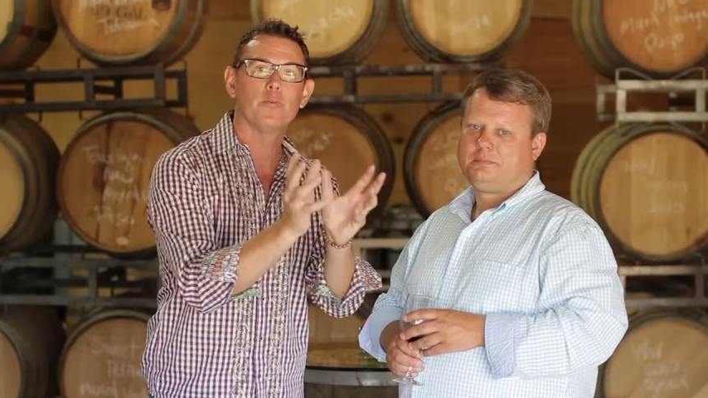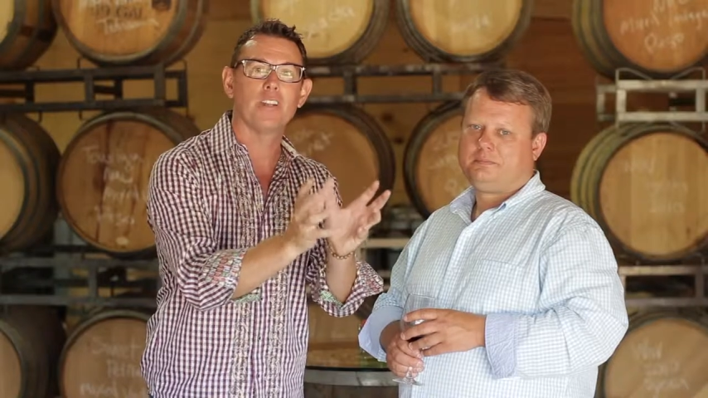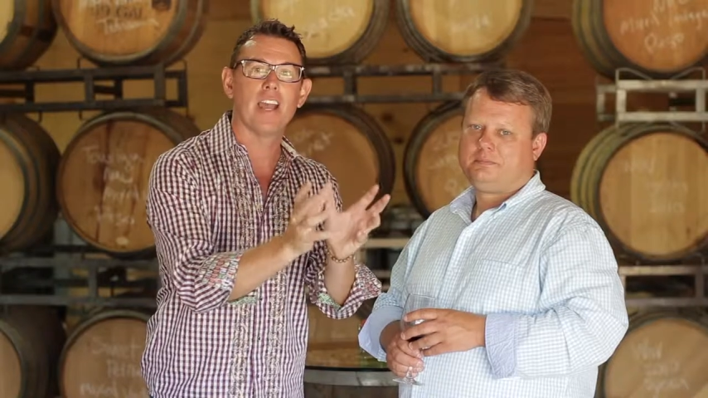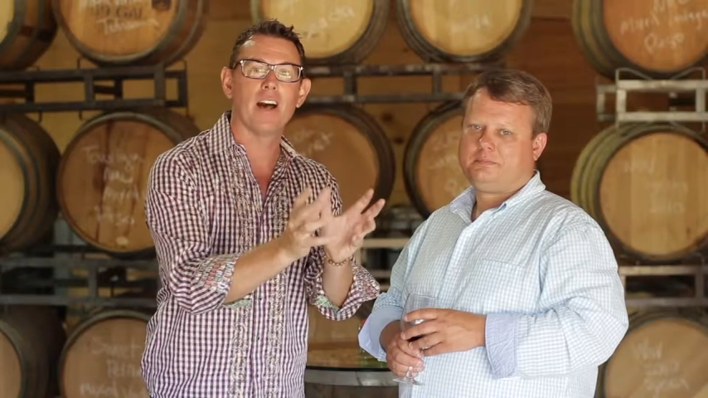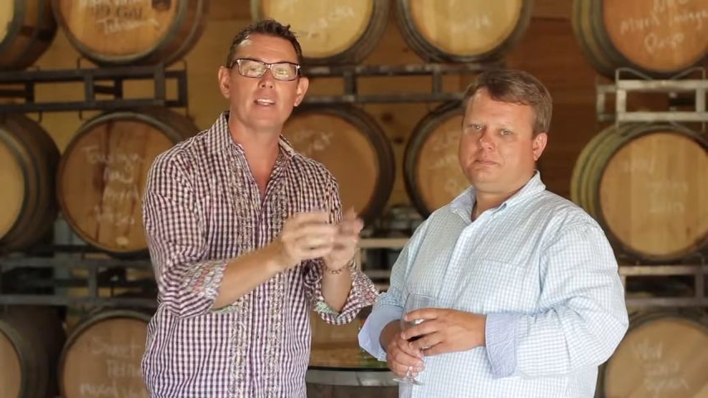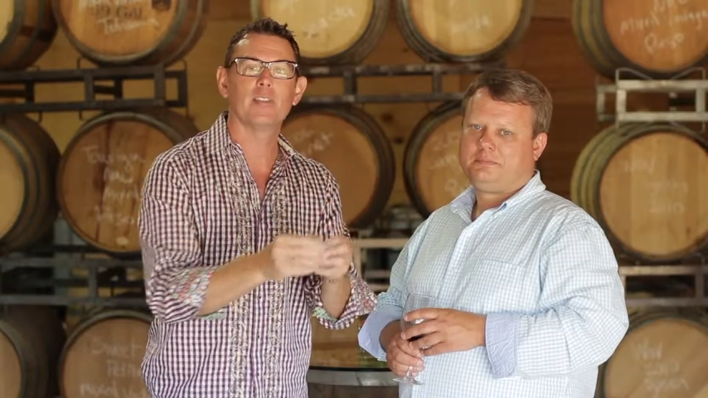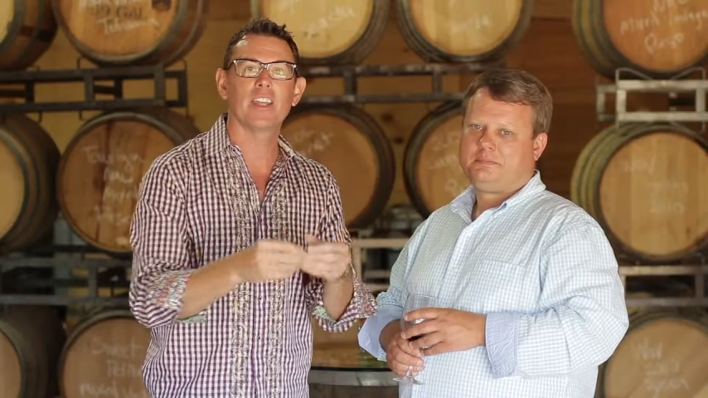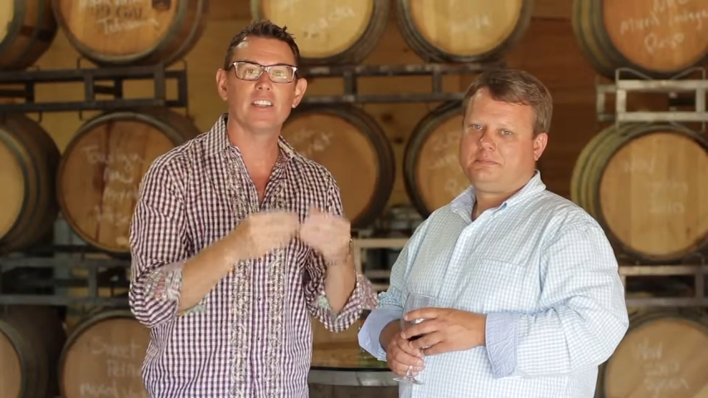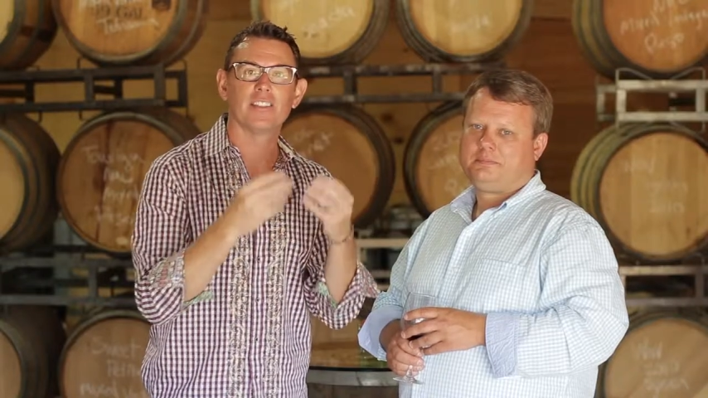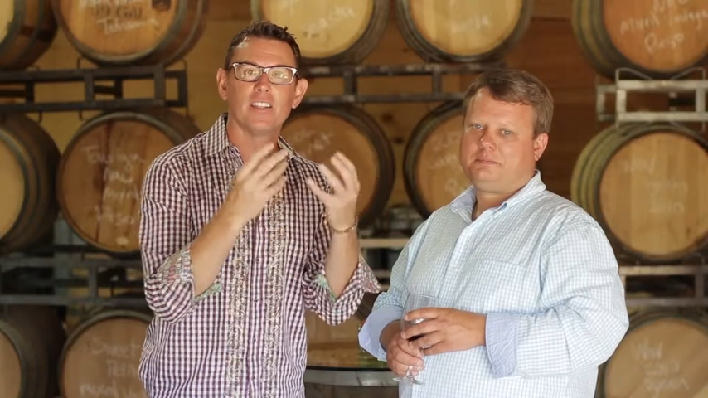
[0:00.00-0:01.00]
Speaker 1: finale that
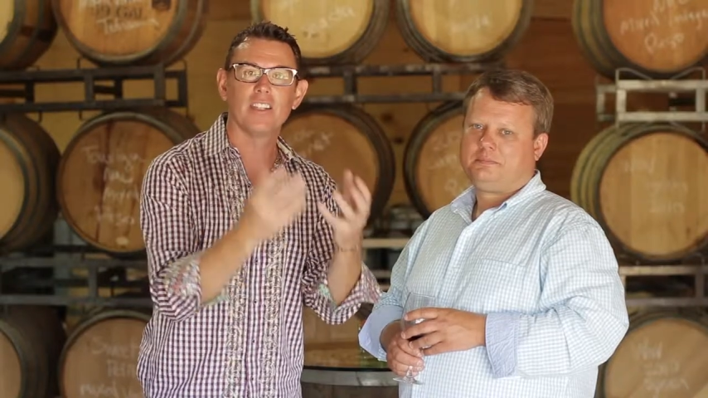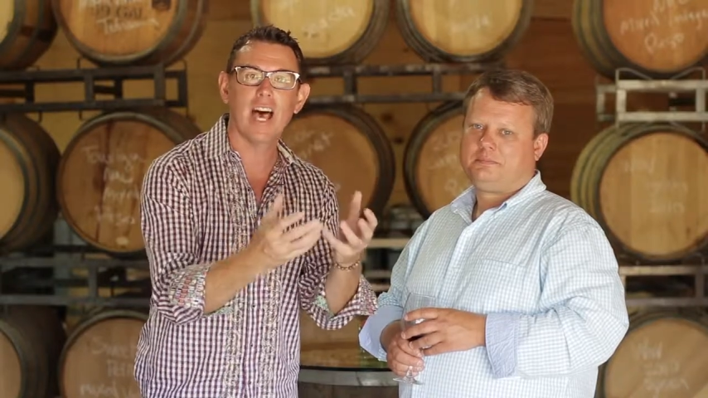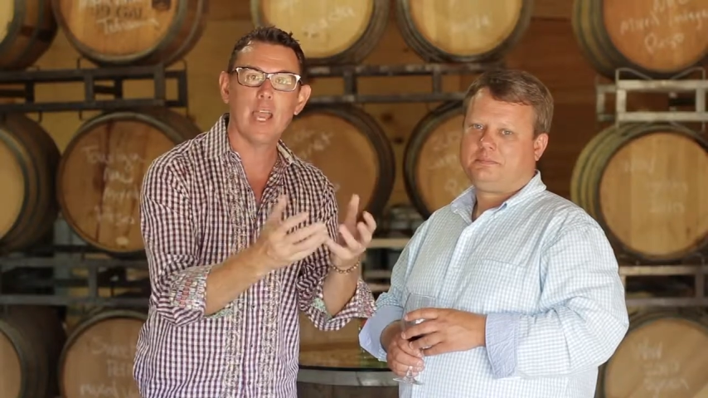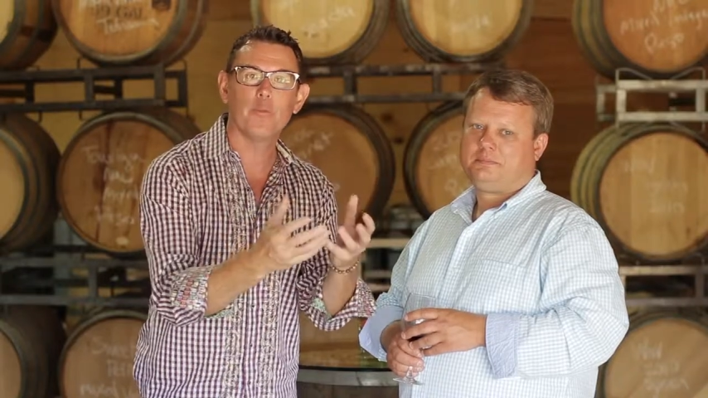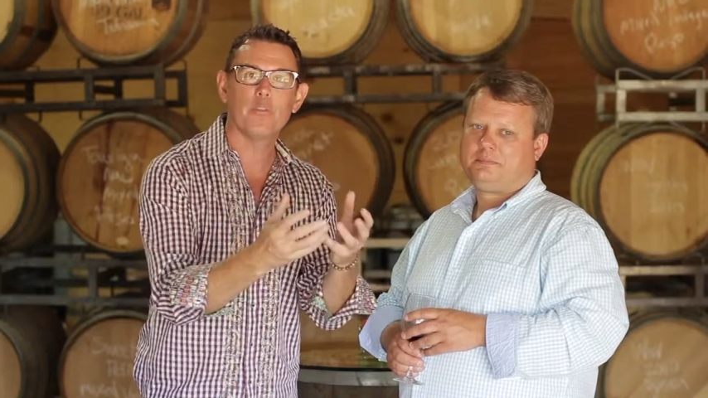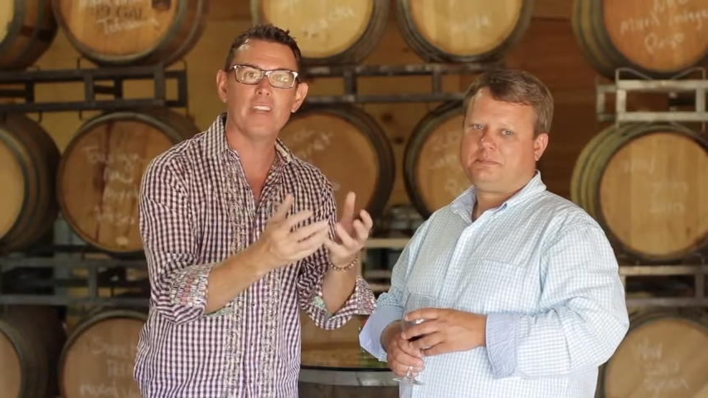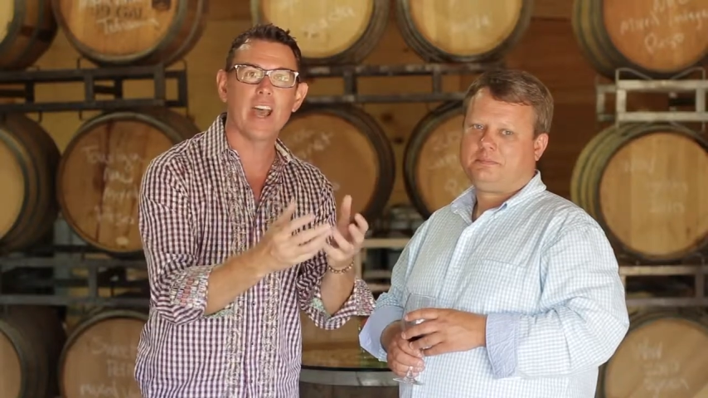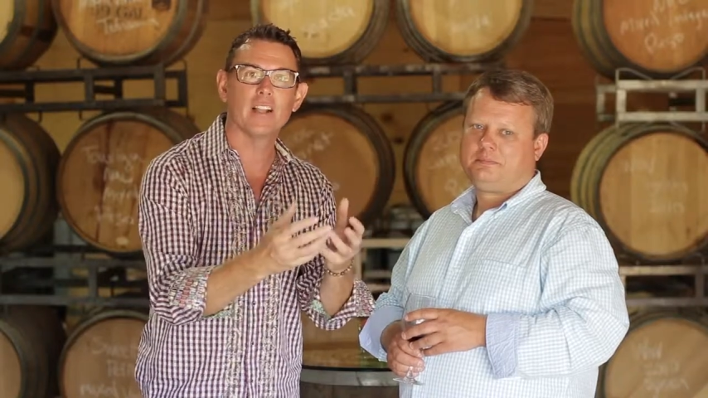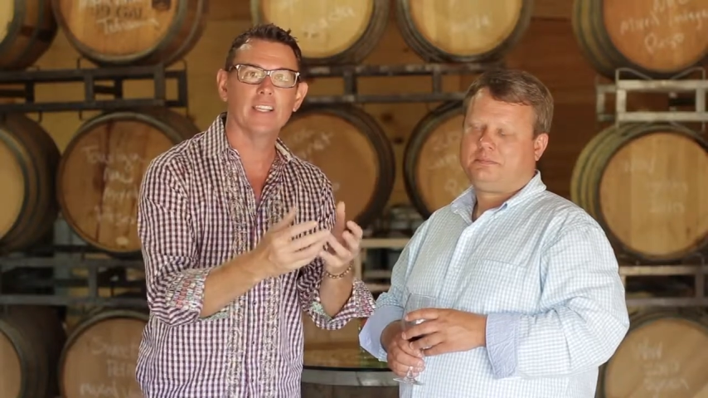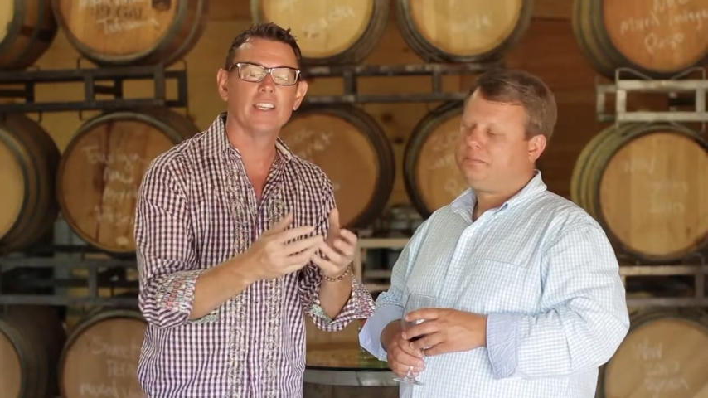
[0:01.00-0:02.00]
is a live
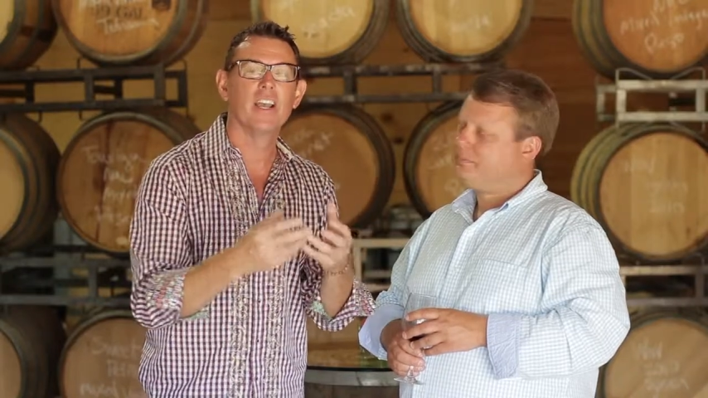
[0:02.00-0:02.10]
finale